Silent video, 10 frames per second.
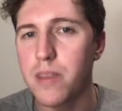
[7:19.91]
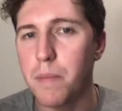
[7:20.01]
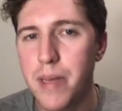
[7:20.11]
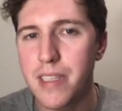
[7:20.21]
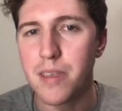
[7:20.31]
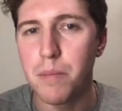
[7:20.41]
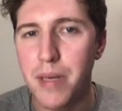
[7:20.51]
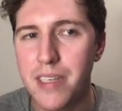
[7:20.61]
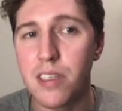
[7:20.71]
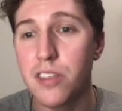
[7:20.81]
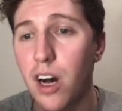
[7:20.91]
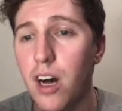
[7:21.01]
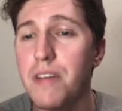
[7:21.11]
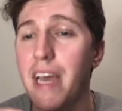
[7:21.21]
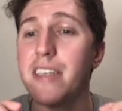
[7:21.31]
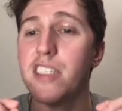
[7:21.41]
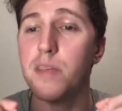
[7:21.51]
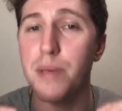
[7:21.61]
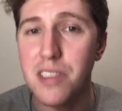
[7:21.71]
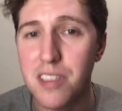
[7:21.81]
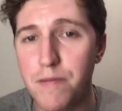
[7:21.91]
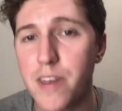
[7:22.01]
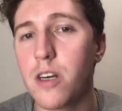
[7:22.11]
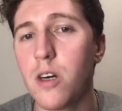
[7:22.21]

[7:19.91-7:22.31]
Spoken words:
the bits and pieces of a specific